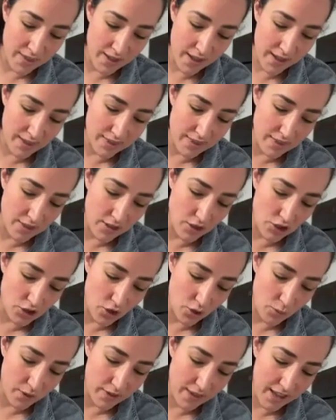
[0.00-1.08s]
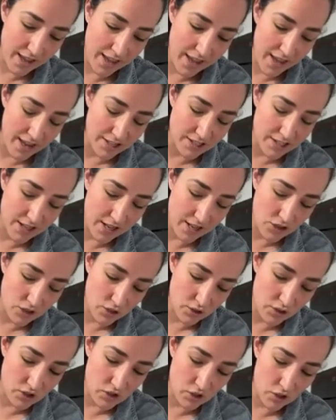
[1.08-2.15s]
that you don't want that cake to get
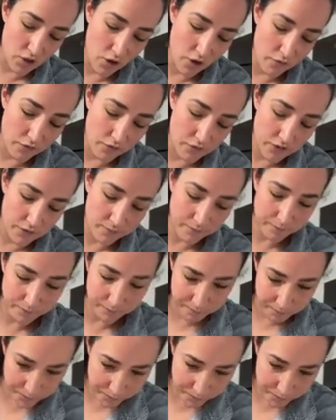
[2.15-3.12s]
too soft.